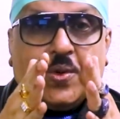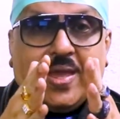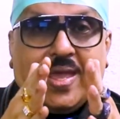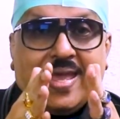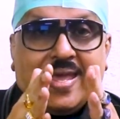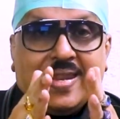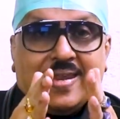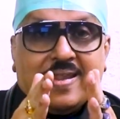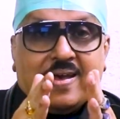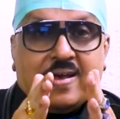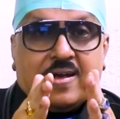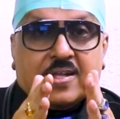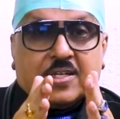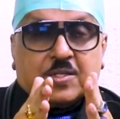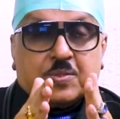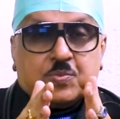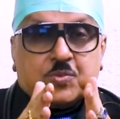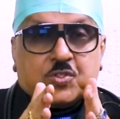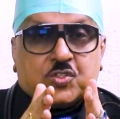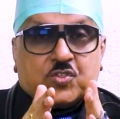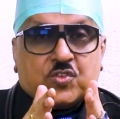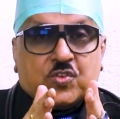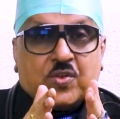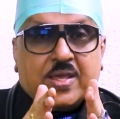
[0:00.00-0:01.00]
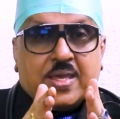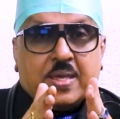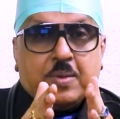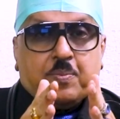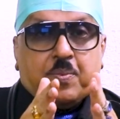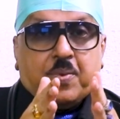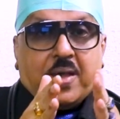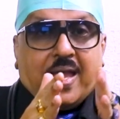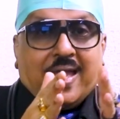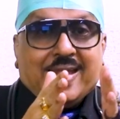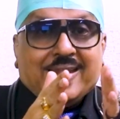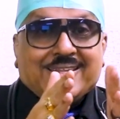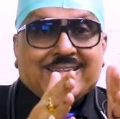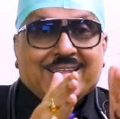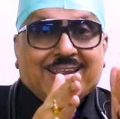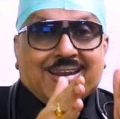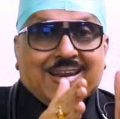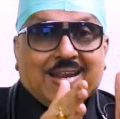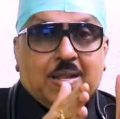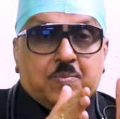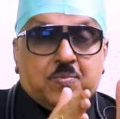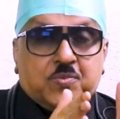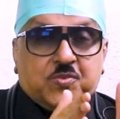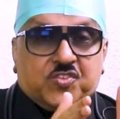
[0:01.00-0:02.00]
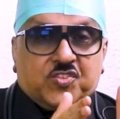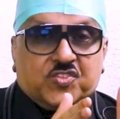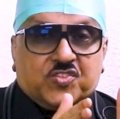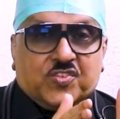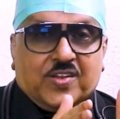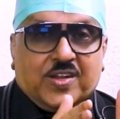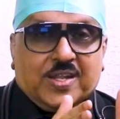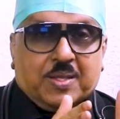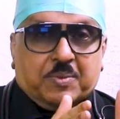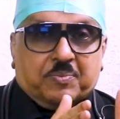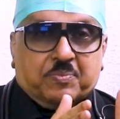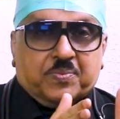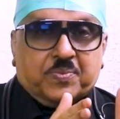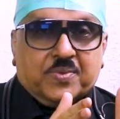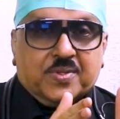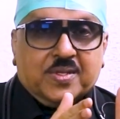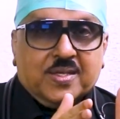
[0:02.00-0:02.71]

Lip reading: NREM sleep and the REM sleep.